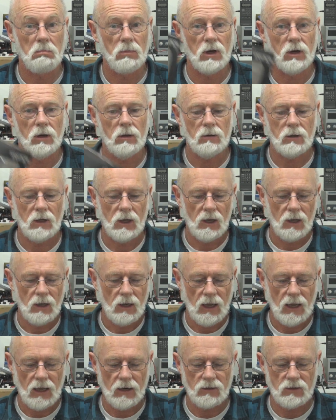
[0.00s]
you know,
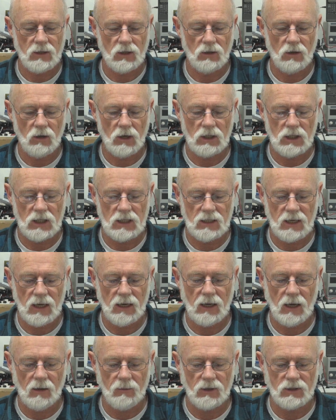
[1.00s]
how does the Turnigy
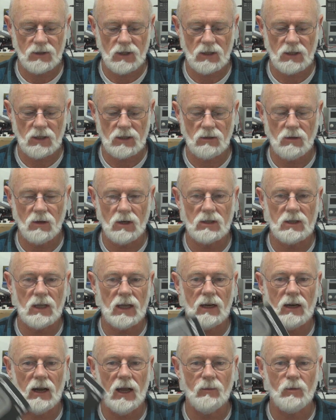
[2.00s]
stack up? Is this as good as
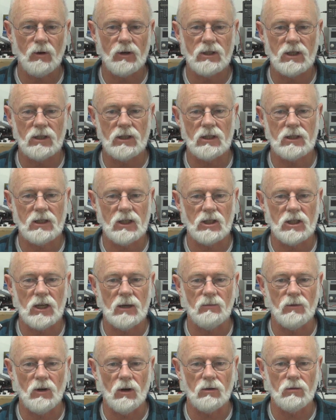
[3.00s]
they claim, or is it just a
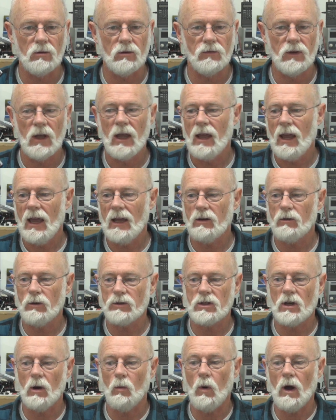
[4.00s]
cheap knockoff? And of
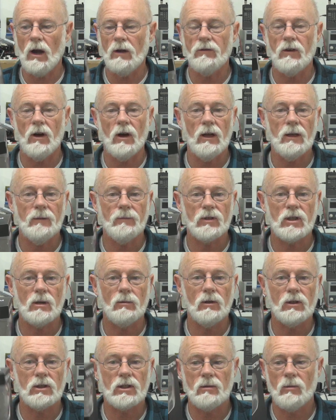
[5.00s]
course, it's got Wi-Fi,
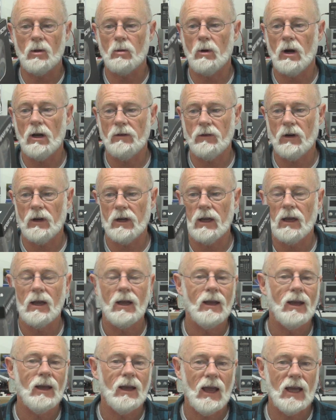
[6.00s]
so we'll look at some of the Wi-Fi
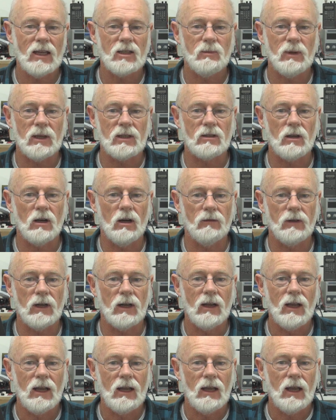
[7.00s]
aspects of
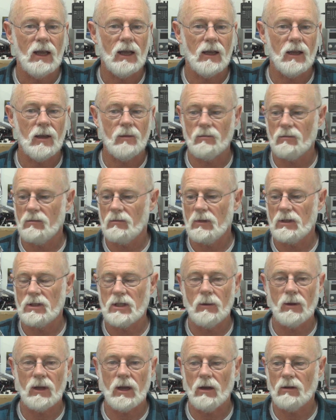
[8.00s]
it. And
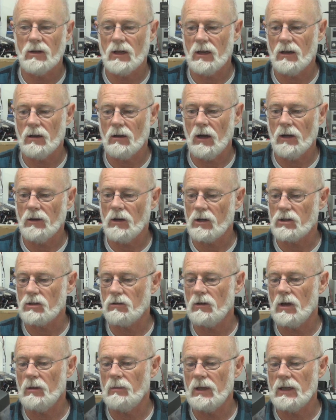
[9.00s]
see how we go. Now, I
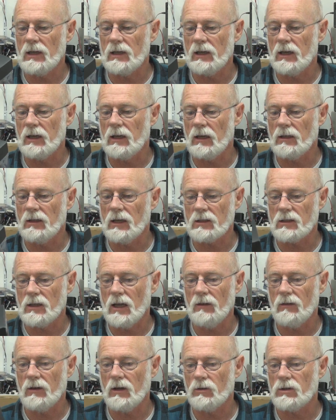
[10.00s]
notice immediately it doesn't
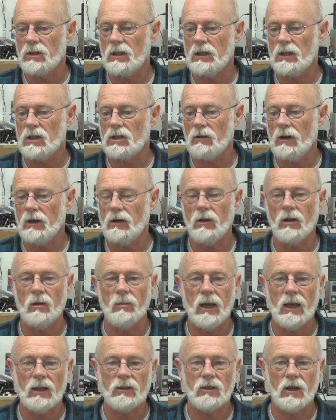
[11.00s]
have an LCD screen on
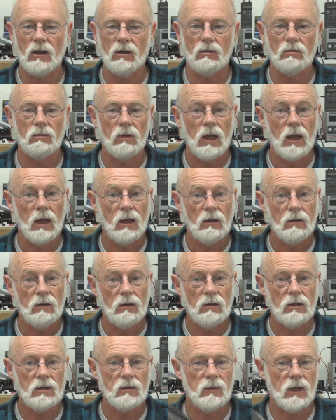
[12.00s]
the back, so
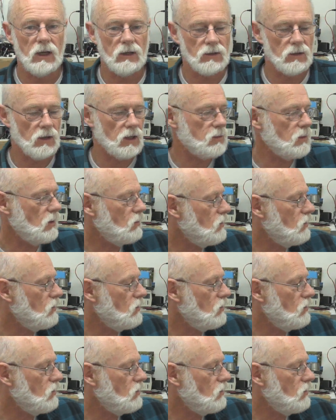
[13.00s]
there are some downsides,